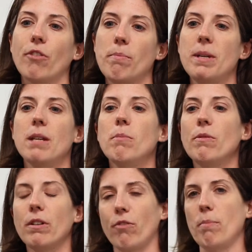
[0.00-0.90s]
for me,
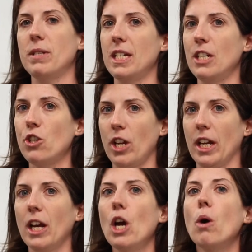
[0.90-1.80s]
moving from
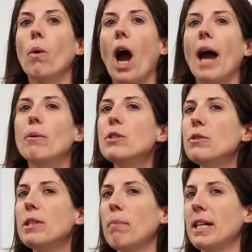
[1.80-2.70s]
teaching, where I
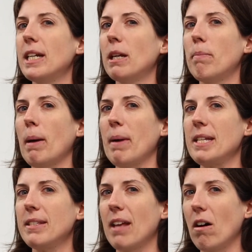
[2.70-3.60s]
was using my data by
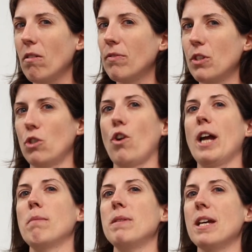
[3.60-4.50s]
myself to
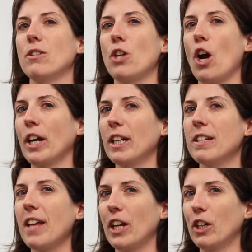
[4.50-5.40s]
try to be as
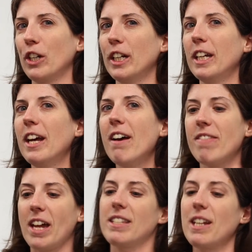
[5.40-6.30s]
targeted as I could,
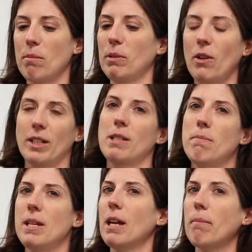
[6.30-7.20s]
that data belonged
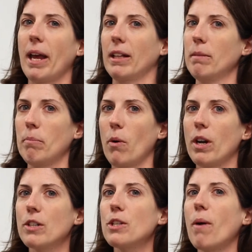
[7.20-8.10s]
to me and my
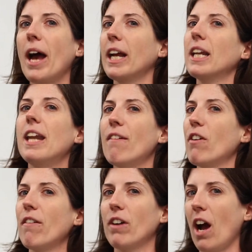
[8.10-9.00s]
clipboard. So I could
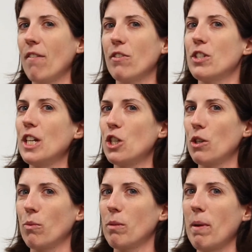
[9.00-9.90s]
never have a
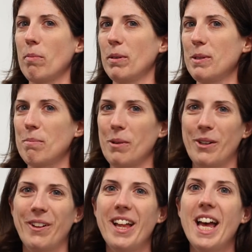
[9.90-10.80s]
conversation with my
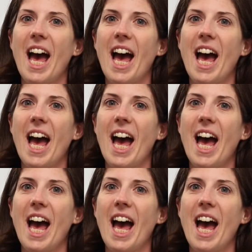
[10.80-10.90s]
principal